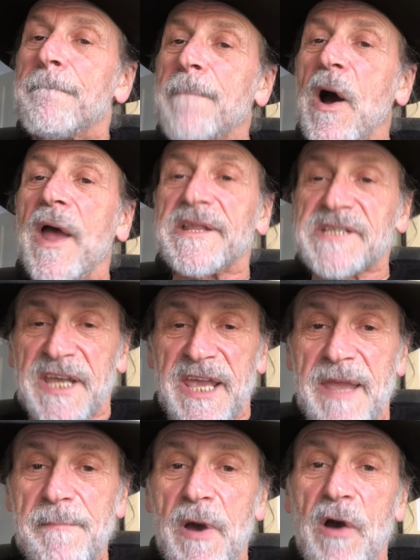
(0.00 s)
by a
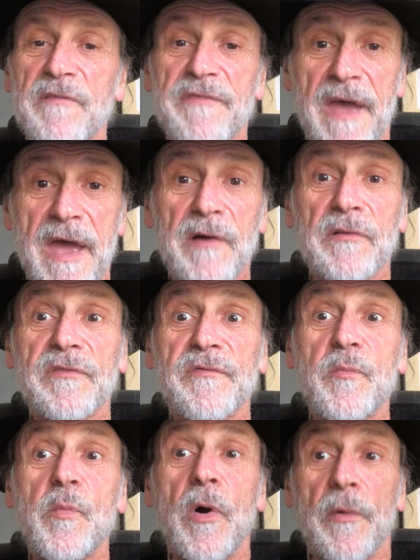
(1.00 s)
team of
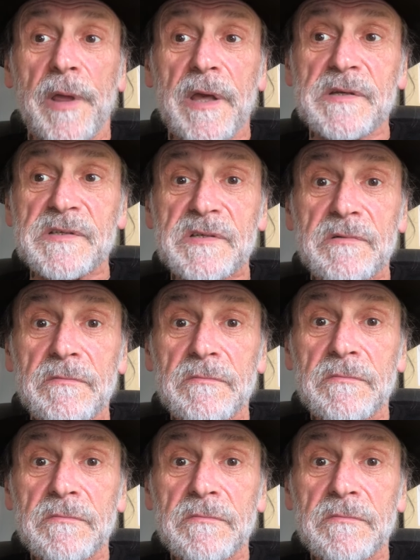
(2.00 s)
elf warriors.